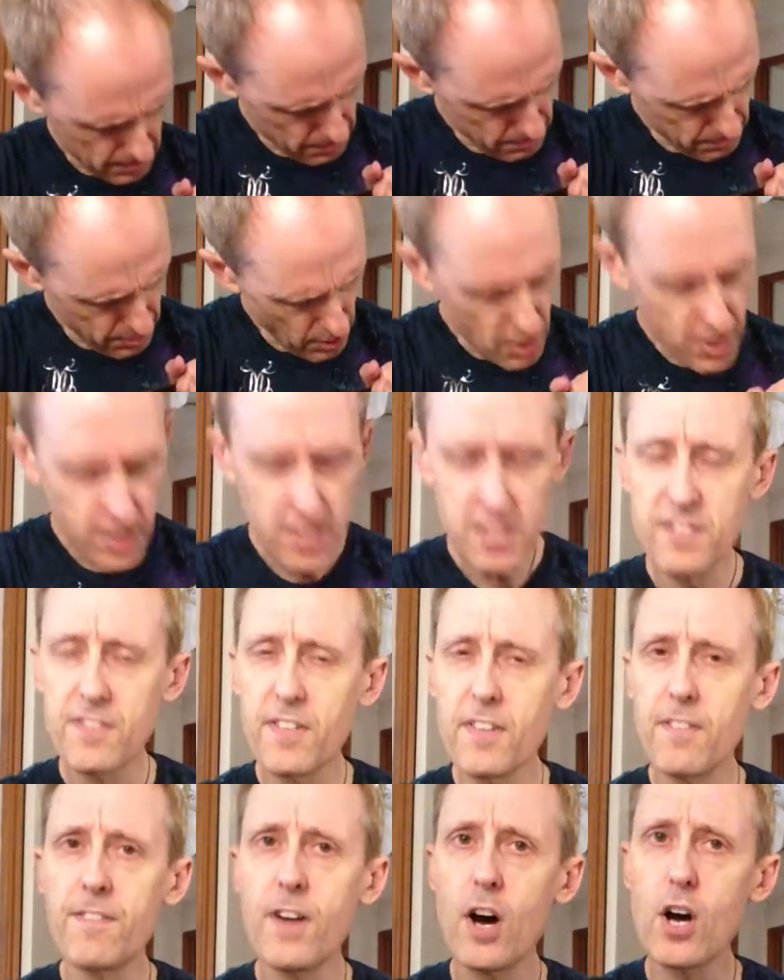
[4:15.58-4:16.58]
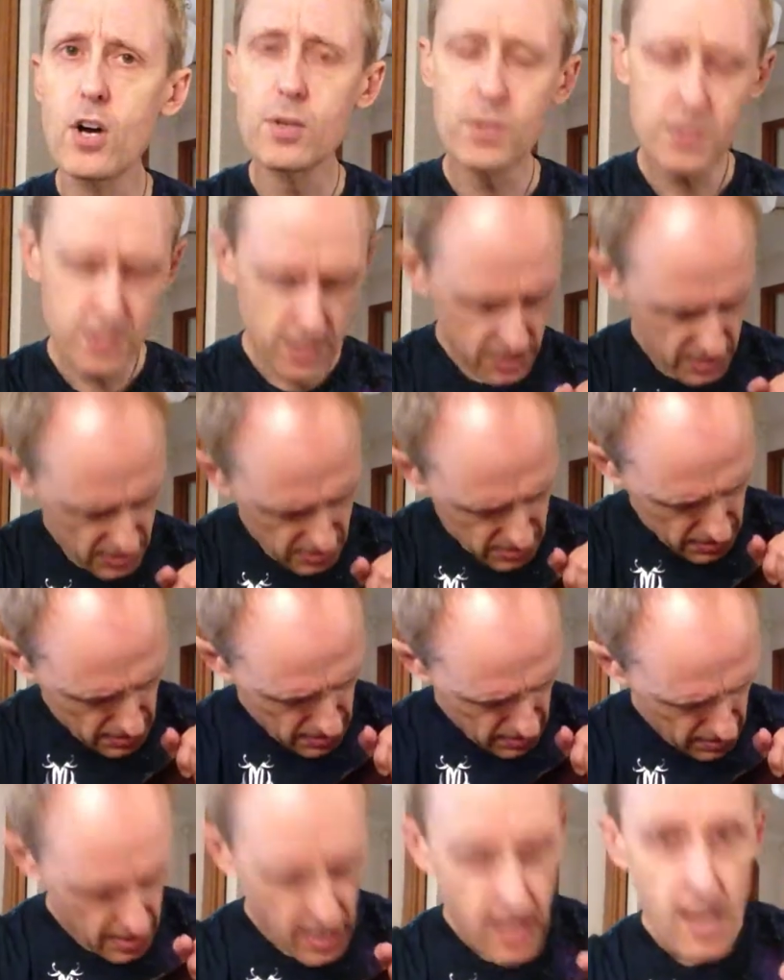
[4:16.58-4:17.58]
pockets for phones,
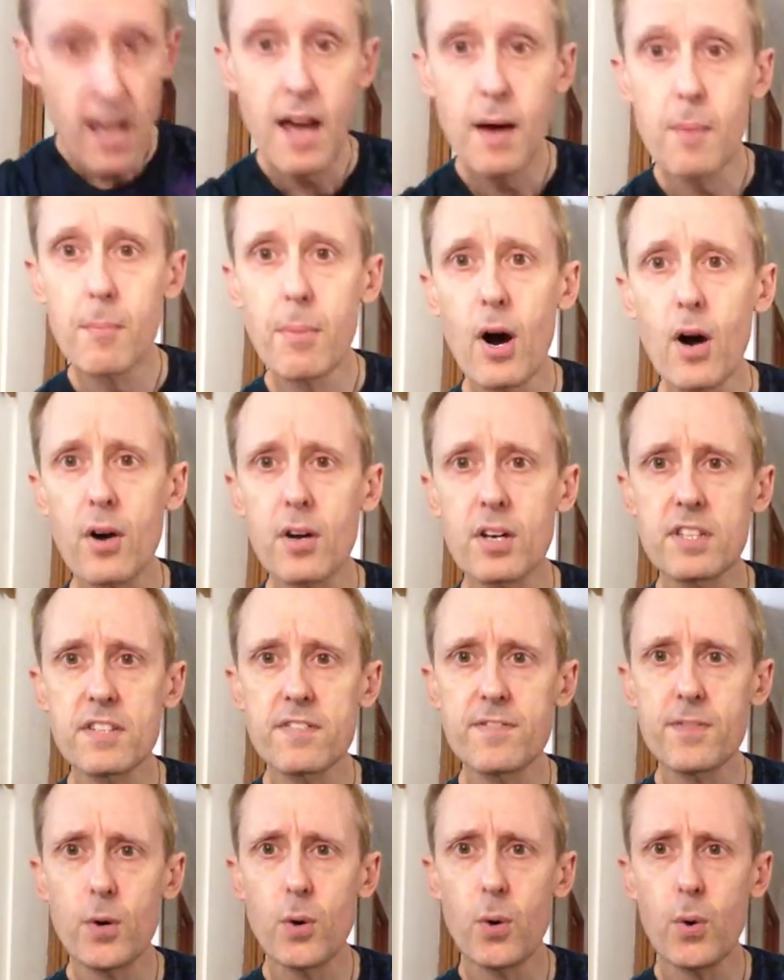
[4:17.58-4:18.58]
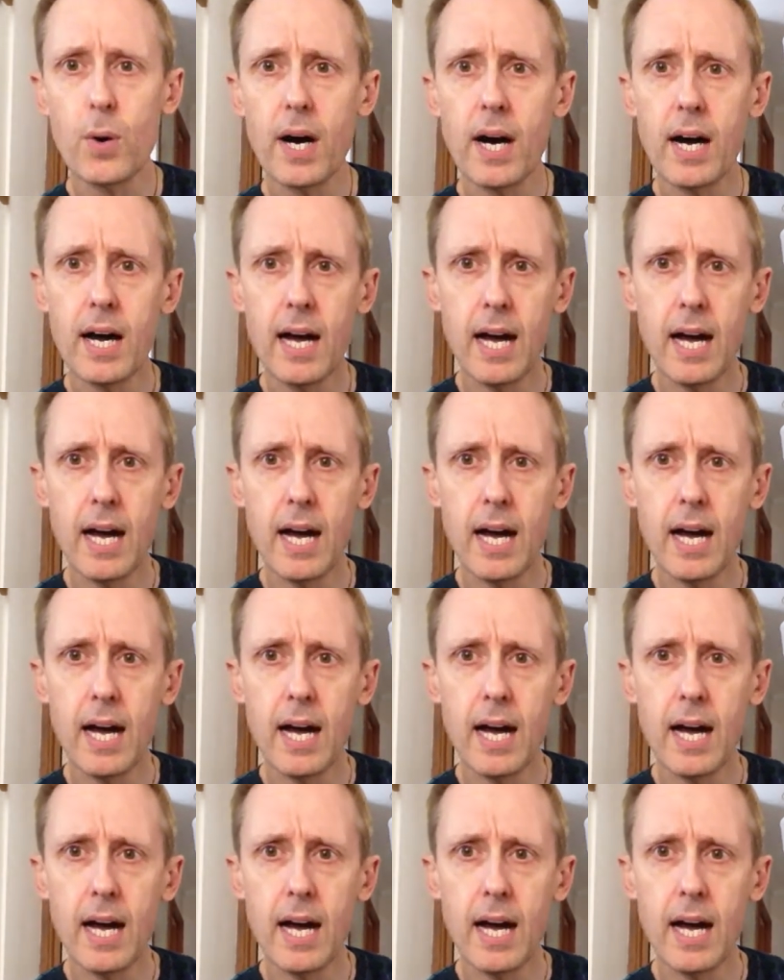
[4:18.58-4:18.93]
pockets for